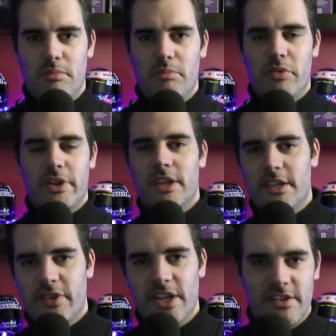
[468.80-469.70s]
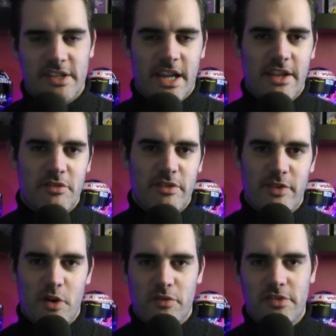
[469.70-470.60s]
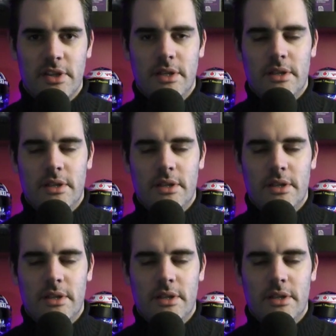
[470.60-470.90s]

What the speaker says: putting these videos together involves